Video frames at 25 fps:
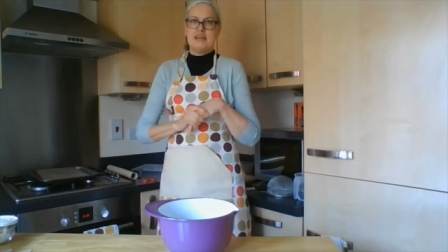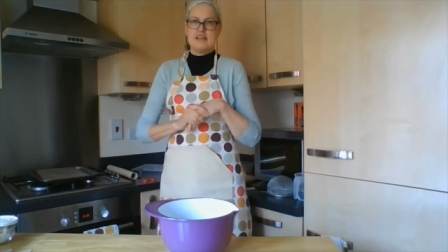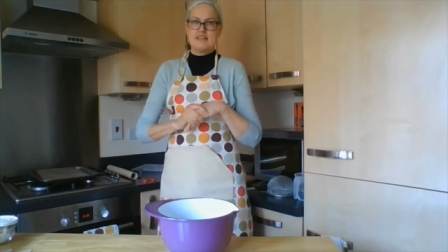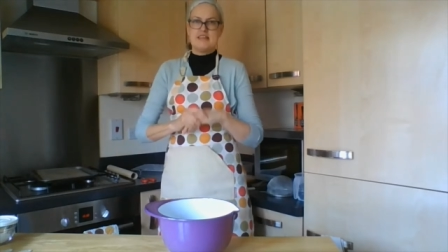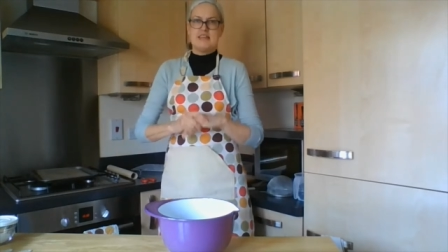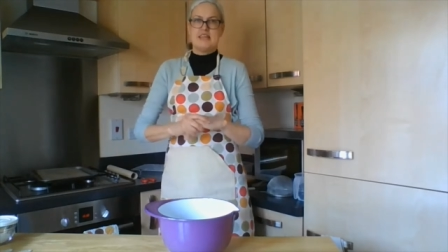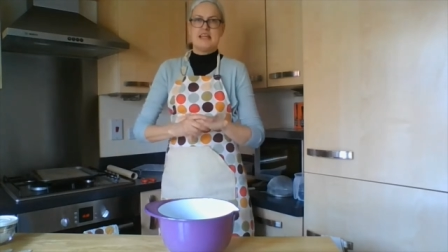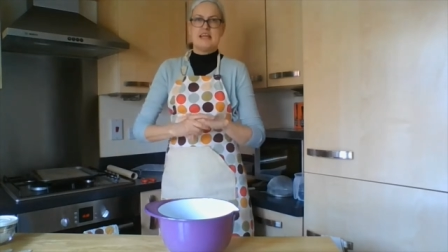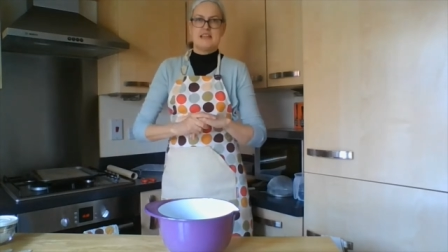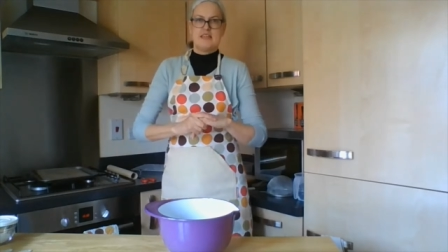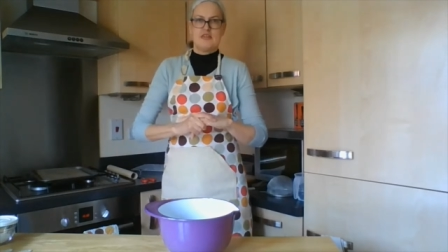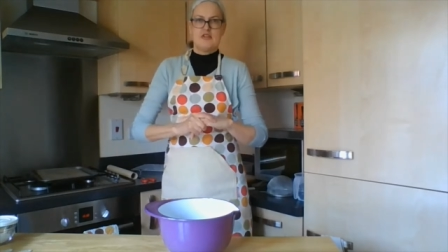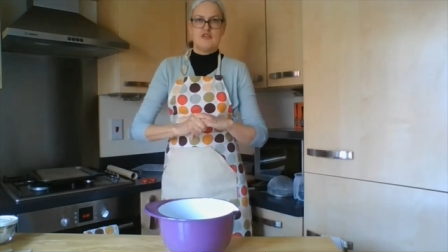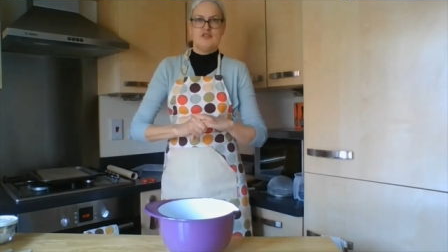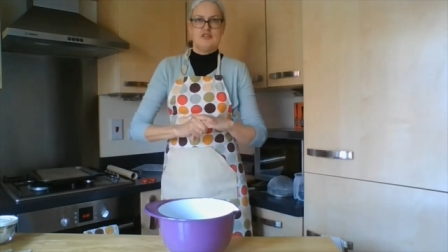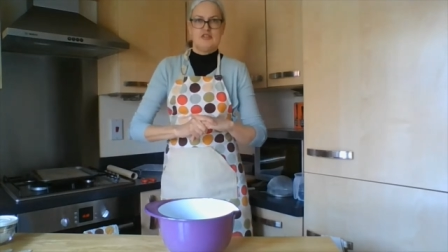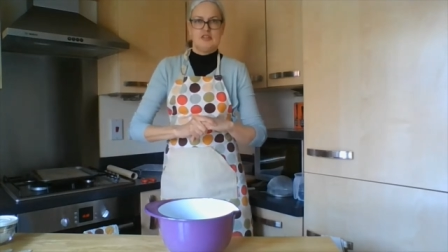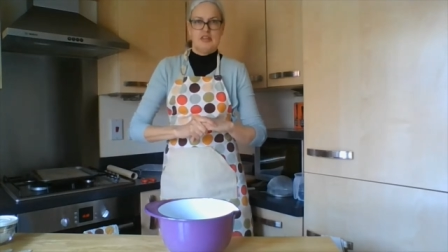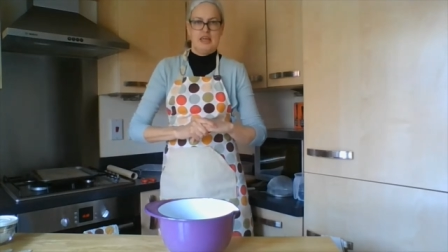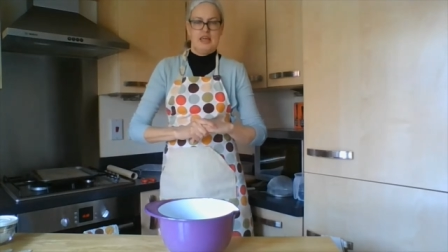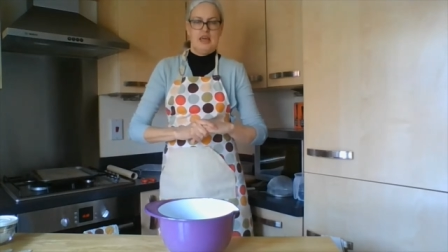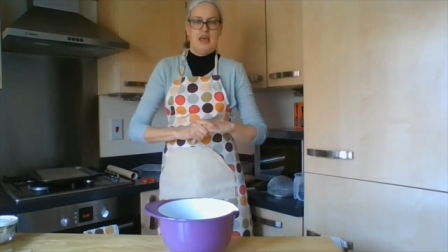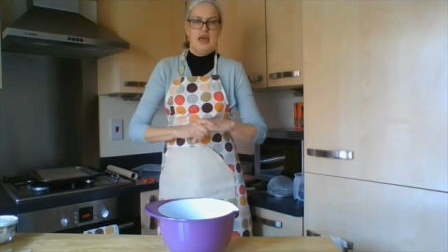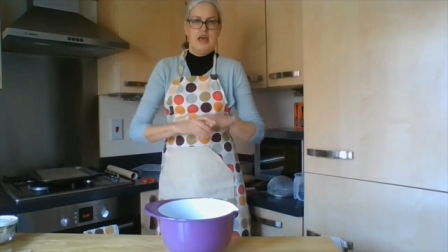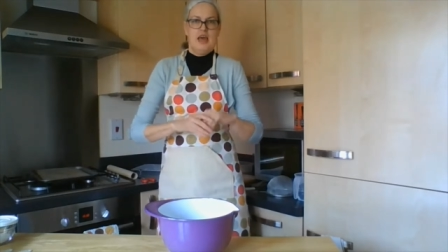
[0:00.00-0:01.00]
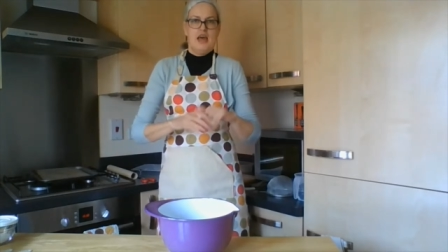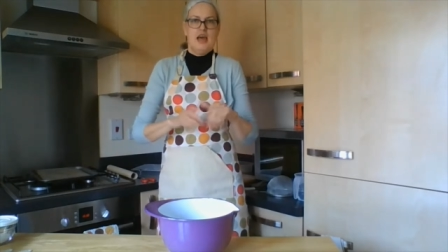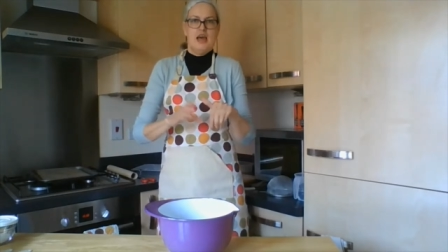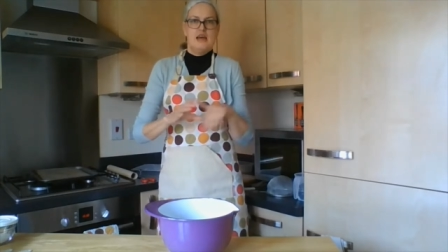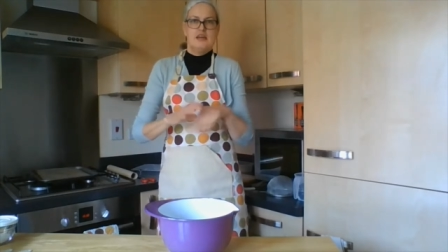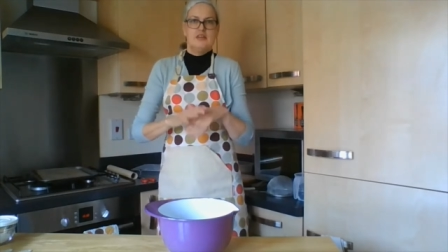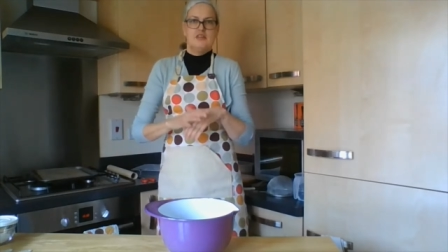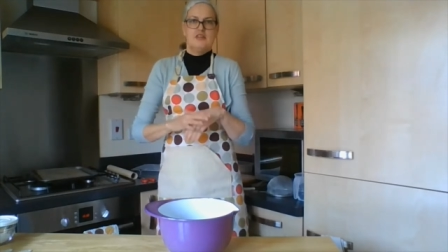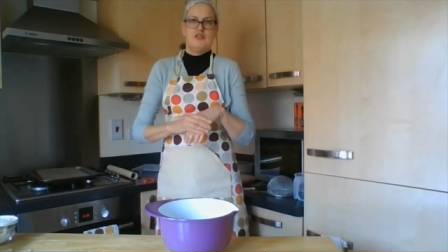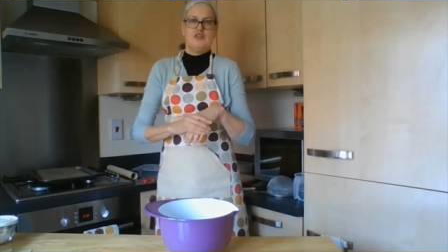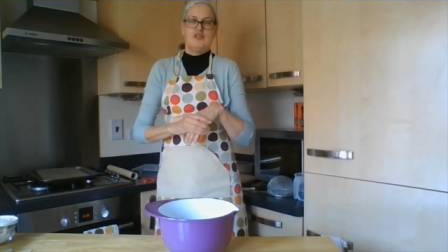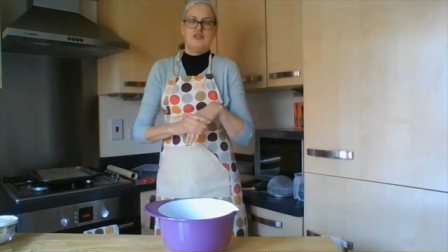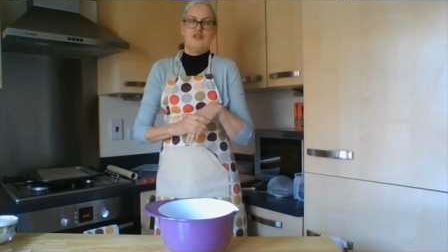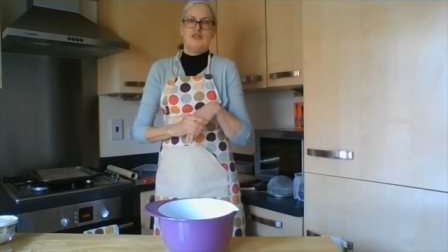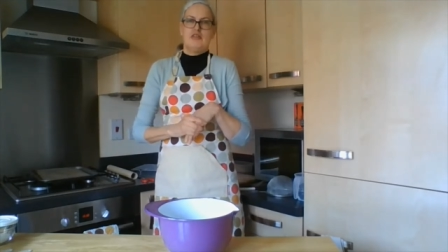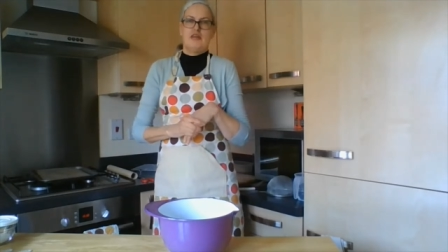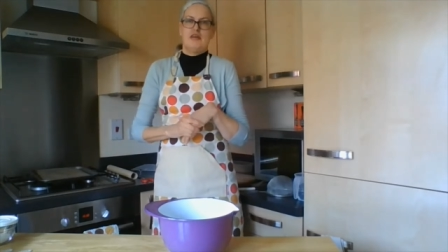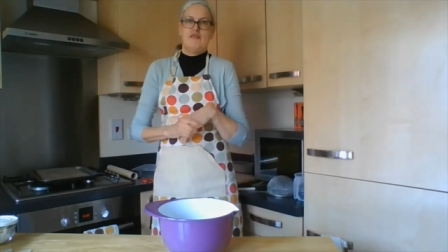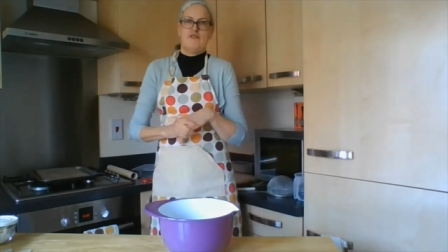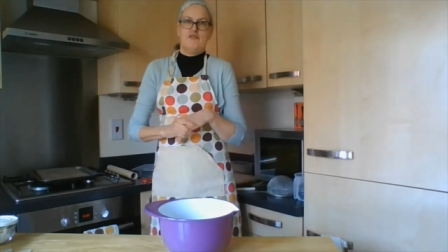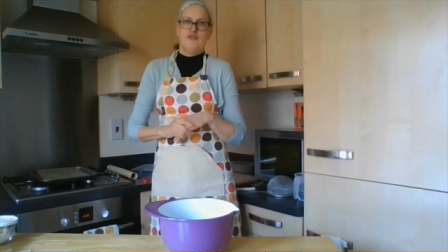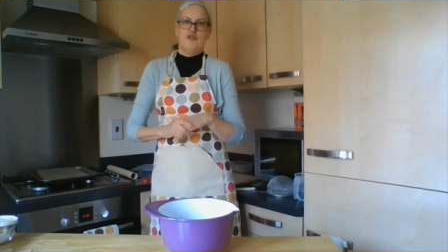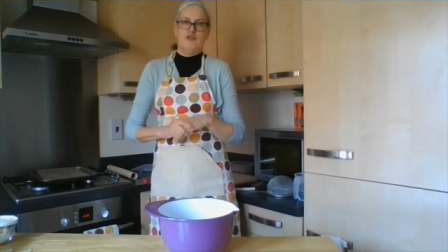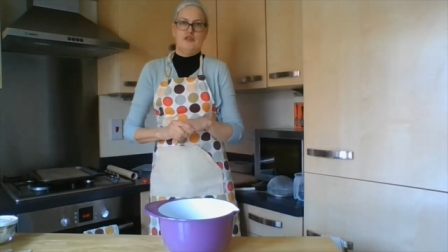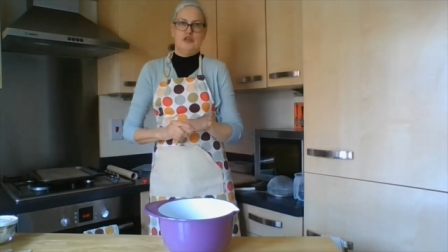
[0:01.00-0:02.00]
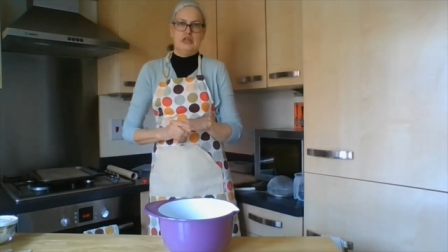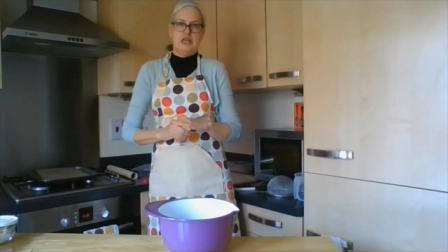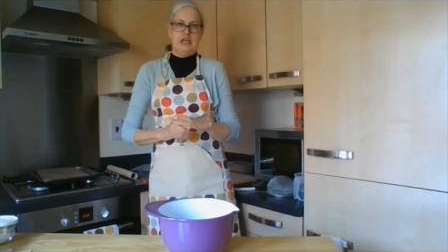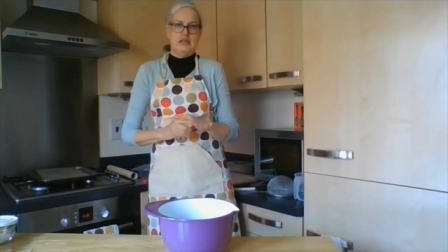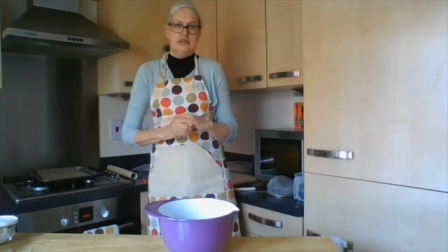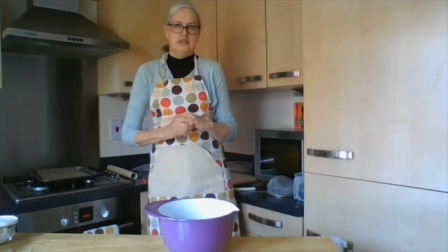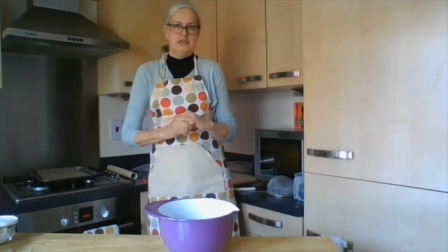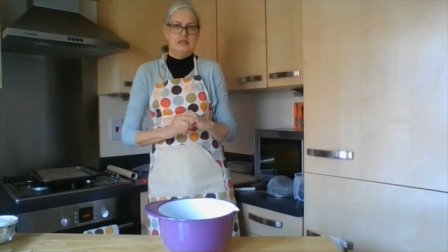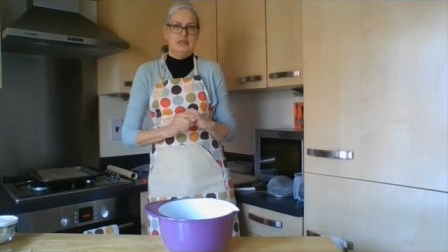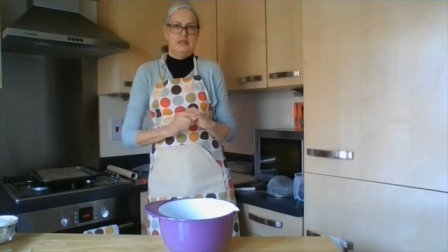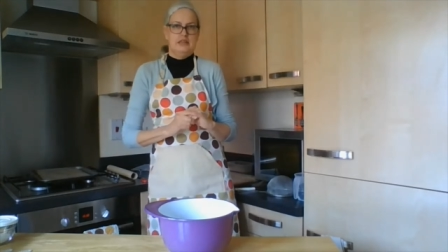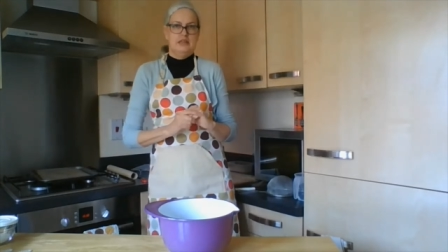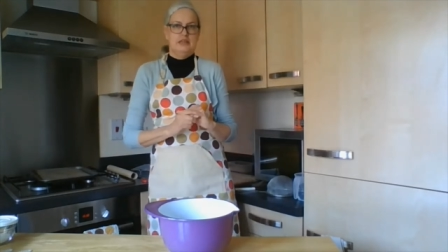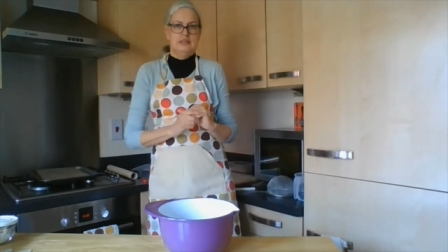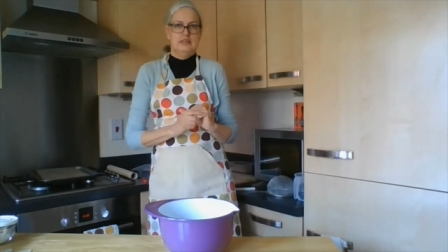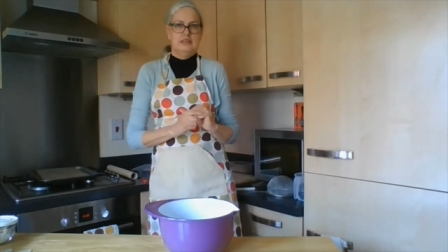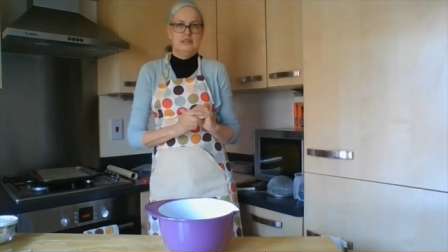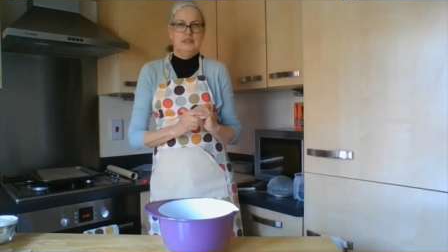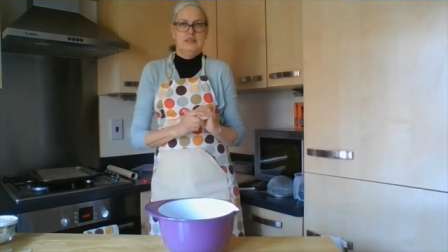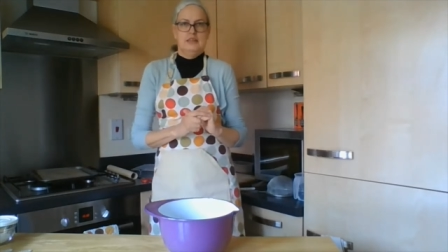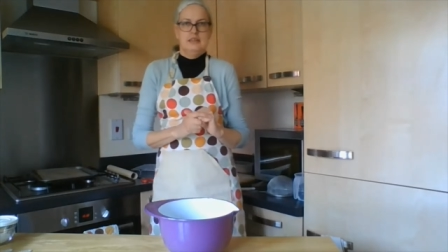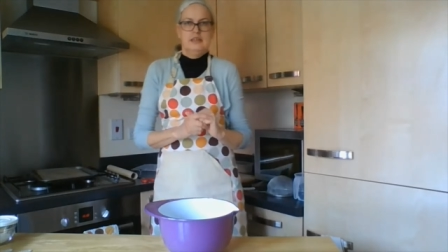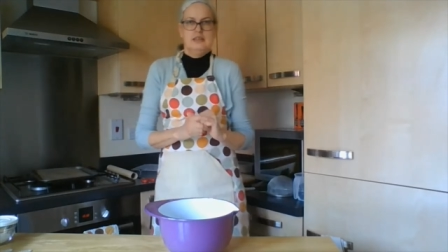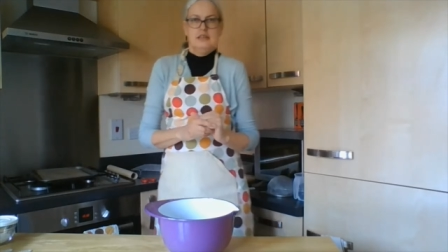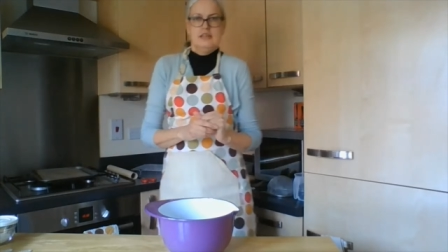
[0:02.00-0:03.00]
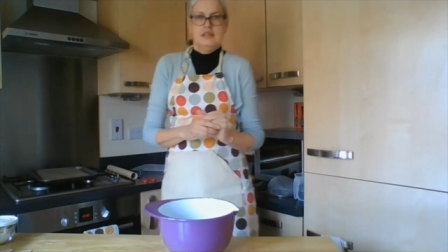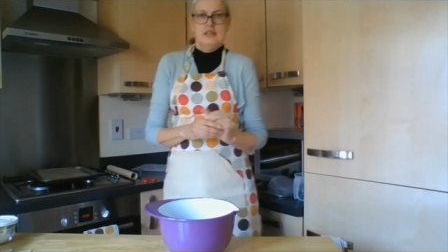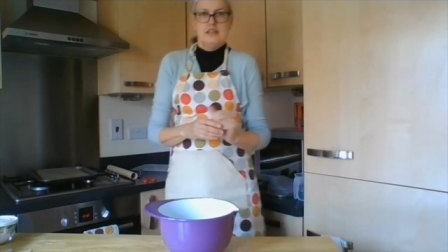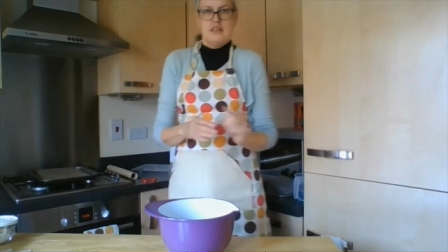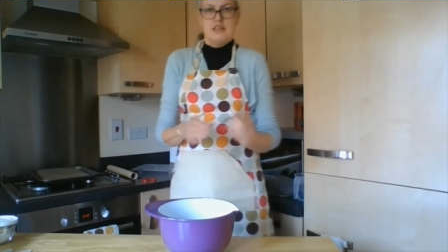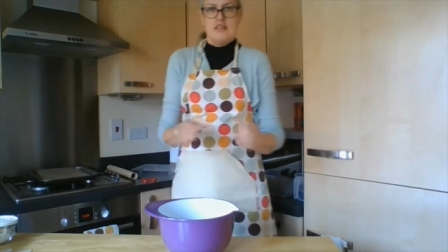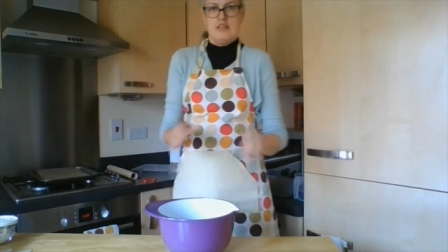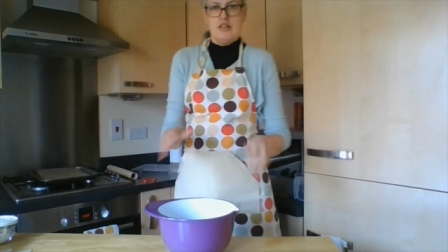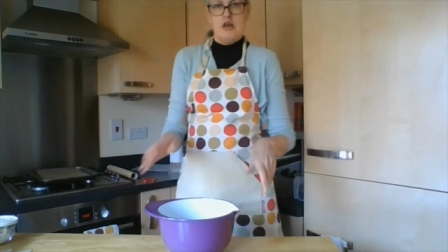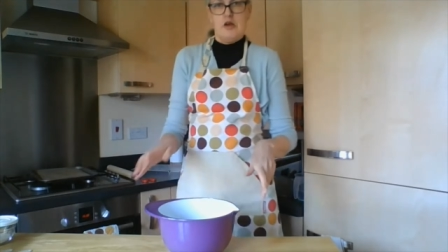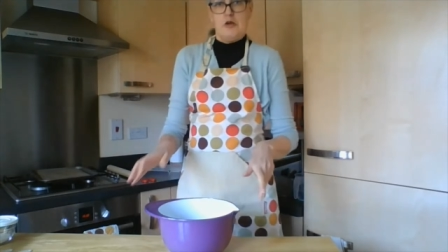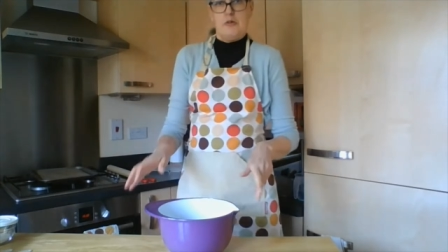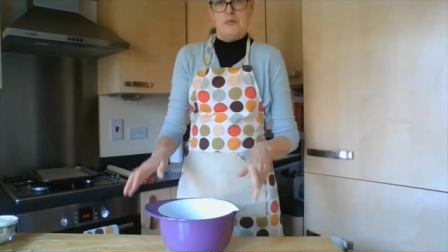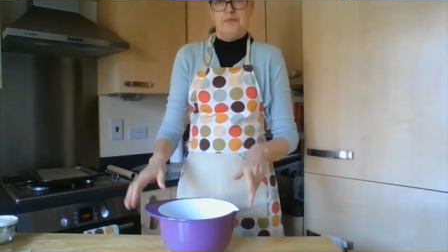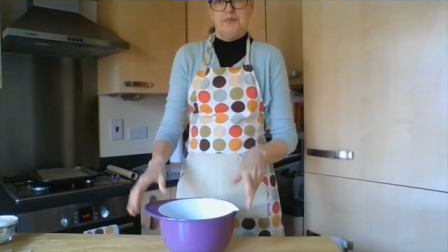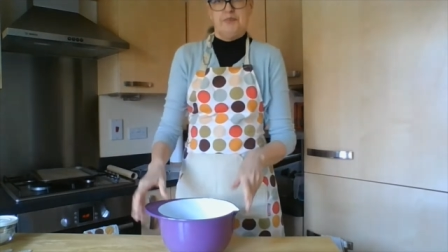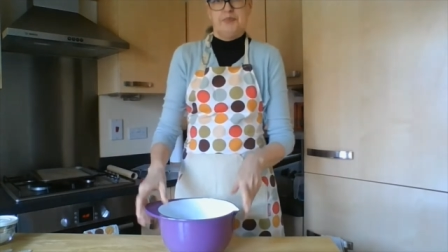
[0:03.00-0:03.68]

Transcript: Get an adaptor to, to do that for you. So